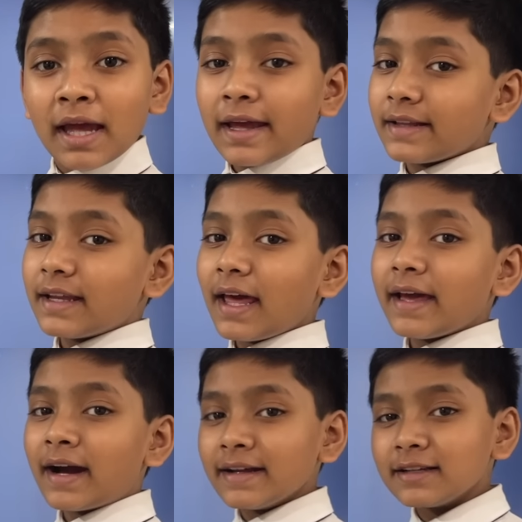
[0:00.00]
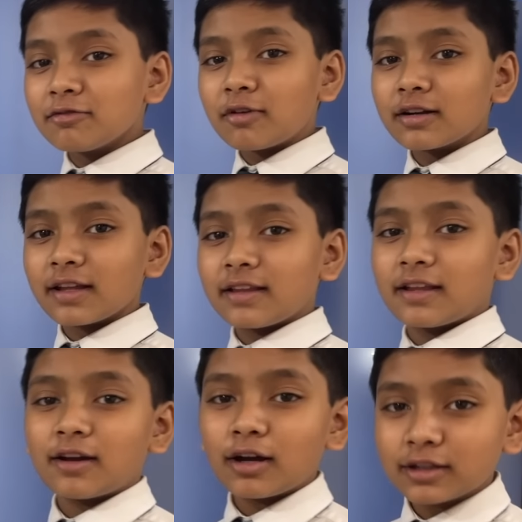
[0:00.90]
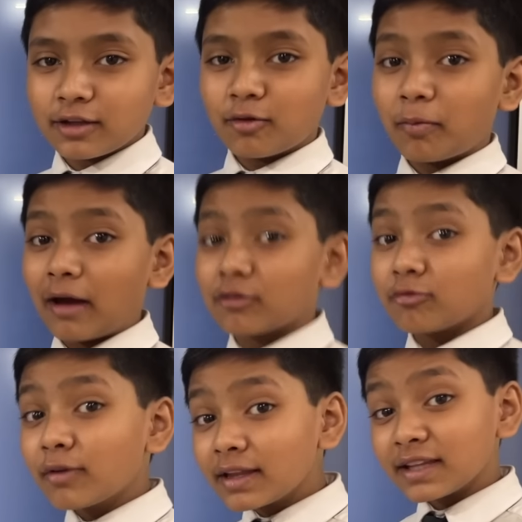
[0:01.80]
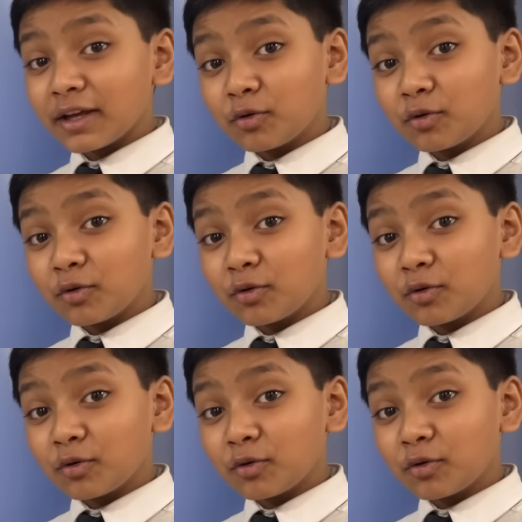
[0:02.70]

and today I just wanted to talk to you about a really